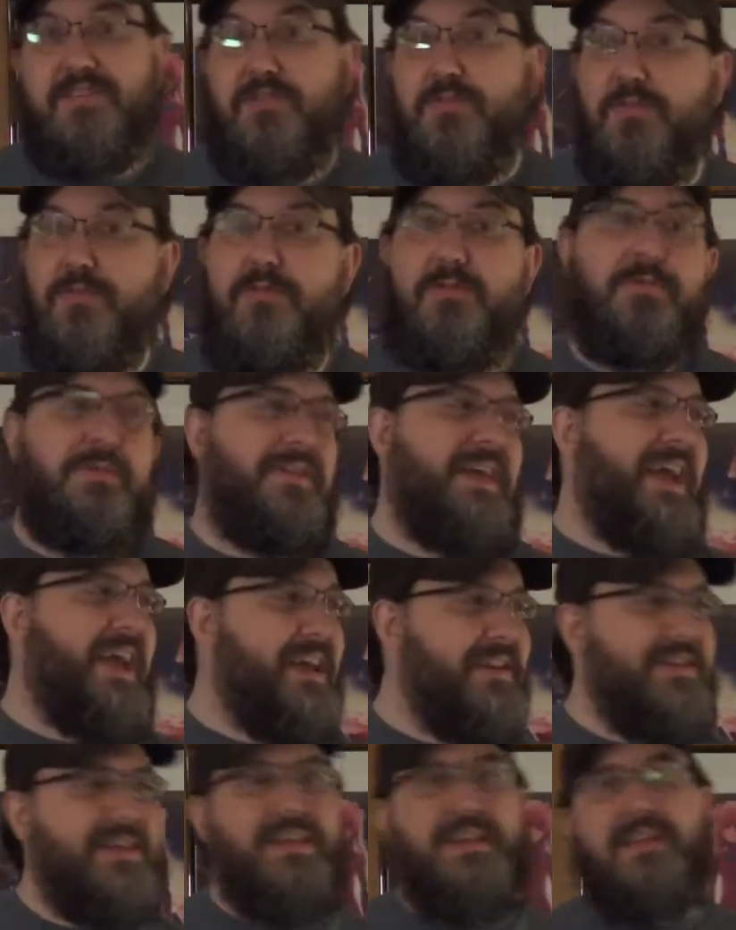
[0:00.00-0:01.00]
school with
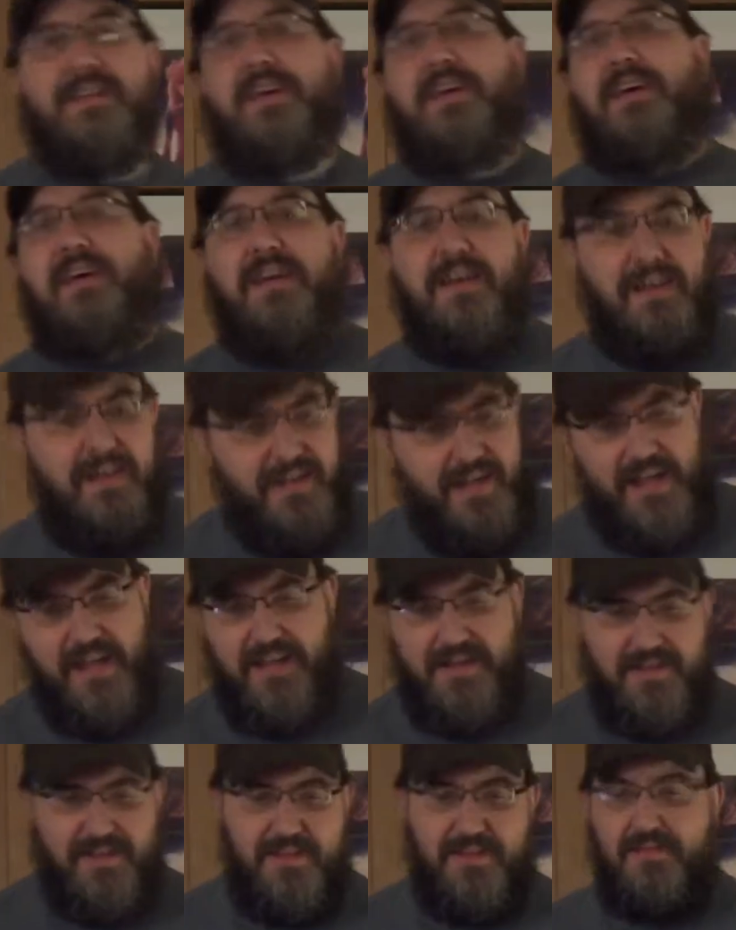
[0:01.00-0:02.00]
Andy.
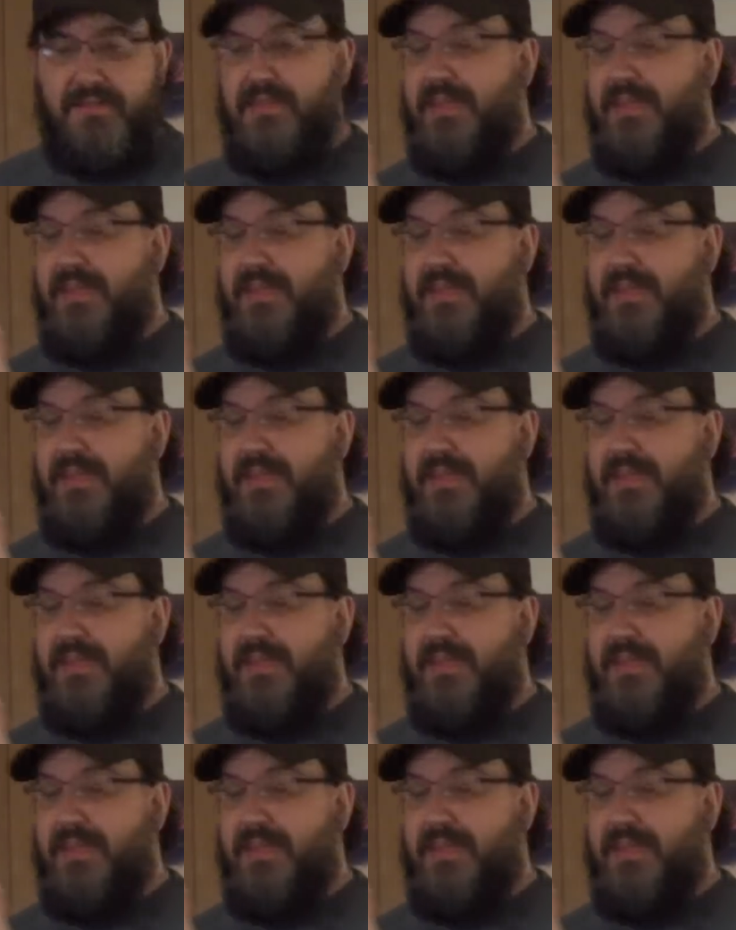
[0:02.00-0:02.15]
Andy